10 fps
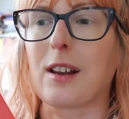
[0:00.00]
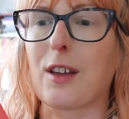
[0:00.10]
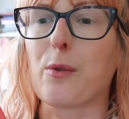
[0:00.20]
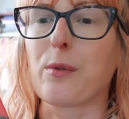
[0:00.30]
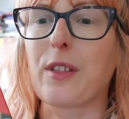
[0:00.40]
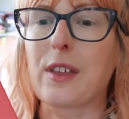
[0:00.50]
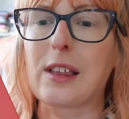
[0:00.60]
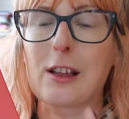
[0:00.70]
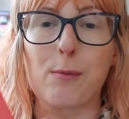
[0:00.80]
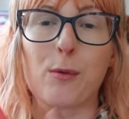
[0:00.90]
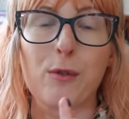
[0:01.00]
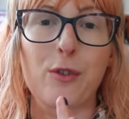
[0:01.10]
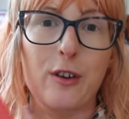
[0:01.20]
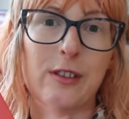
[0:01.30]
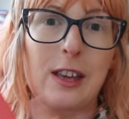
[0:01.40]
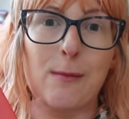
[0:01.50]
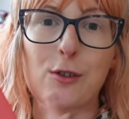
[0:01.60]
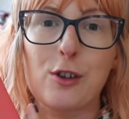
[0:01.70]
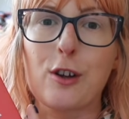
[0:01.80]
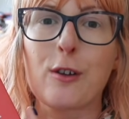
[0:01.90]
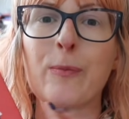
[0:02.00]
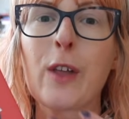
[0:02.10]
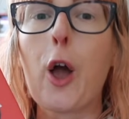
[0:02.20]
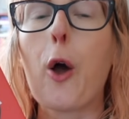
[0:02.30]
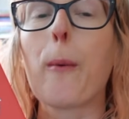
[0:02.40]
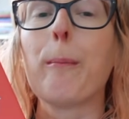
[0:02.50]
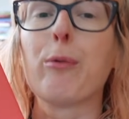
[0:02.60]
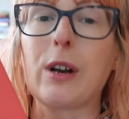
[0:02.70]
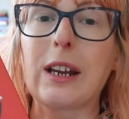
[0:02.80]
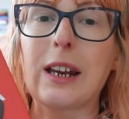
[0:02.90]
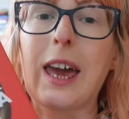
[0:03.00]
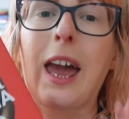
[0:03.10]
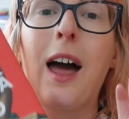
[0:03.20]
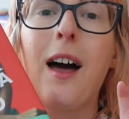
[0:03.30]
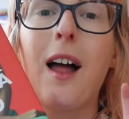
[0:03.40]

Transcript: and I thought that this explored those themes too brilliantly.